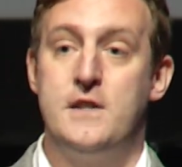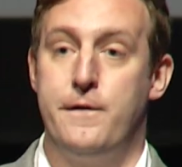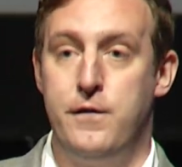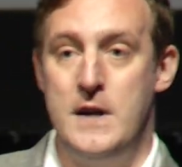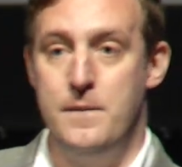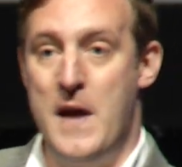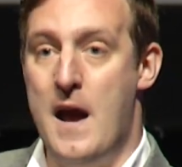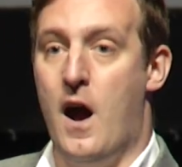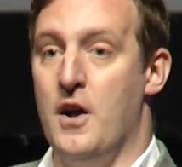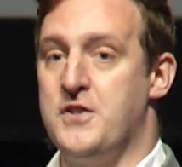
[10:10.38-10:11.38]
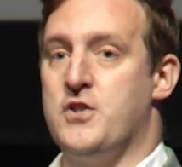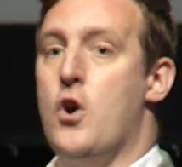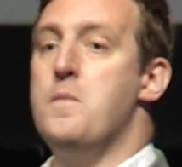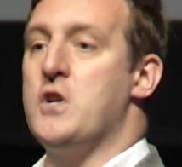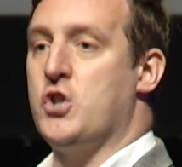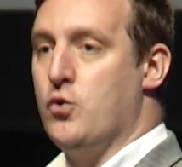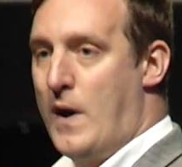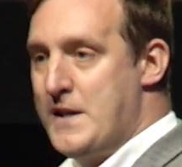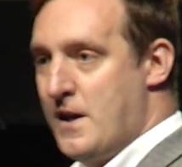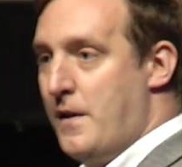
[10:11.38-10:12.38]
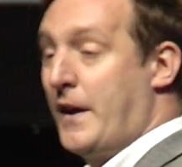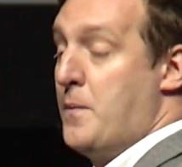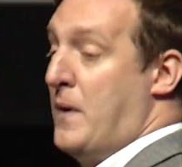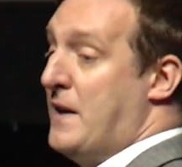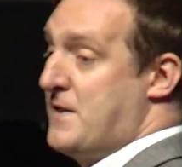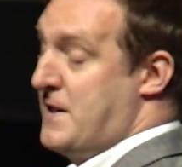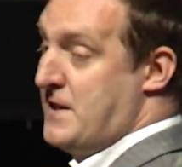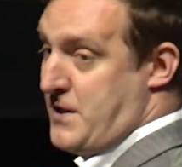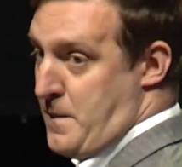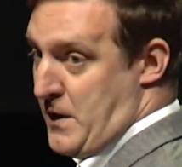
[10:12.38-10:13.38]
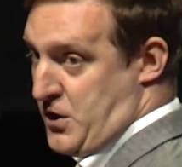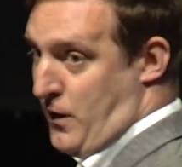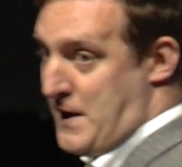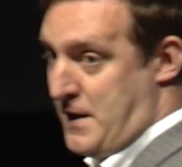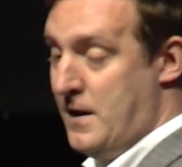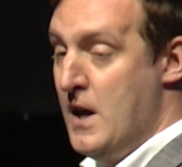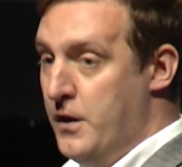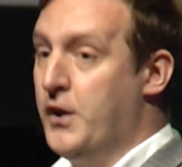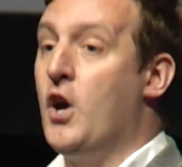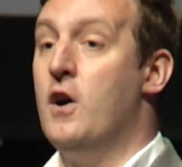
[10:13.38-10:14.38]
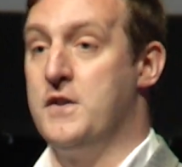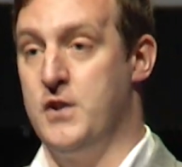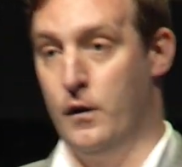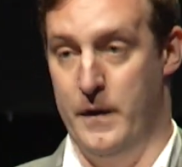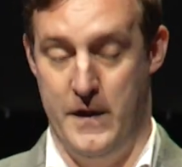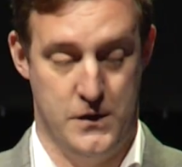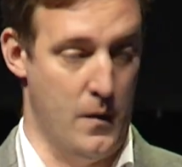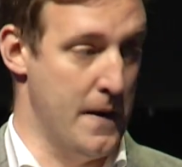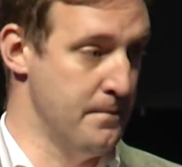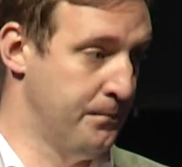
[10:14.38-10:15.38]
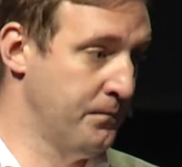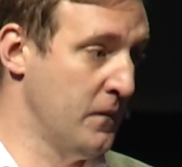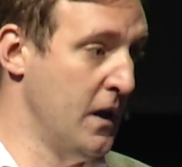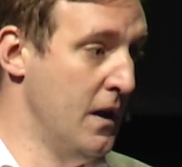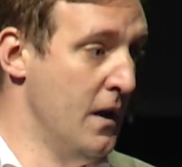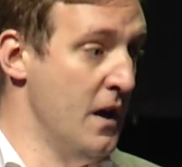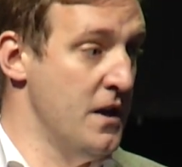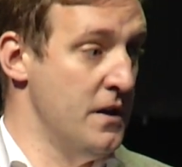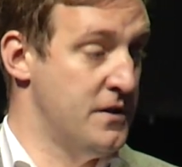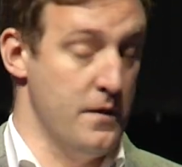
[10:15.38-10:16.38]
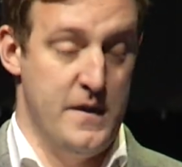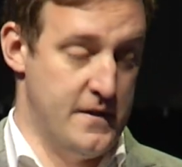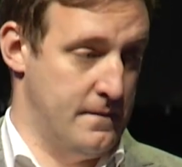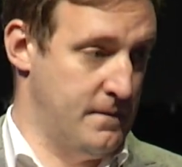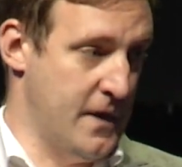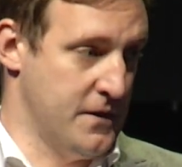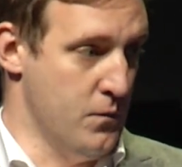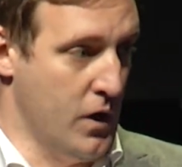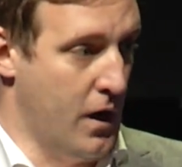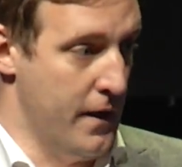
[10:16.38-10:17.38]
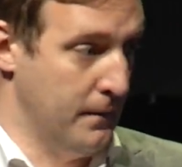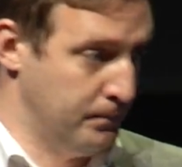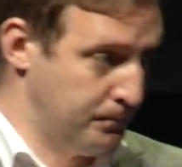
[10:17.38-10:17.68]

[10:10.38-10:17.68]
of freedom there are so much greater, and the complexity is so much greater that you can't solve it this way. So this doesn't work either.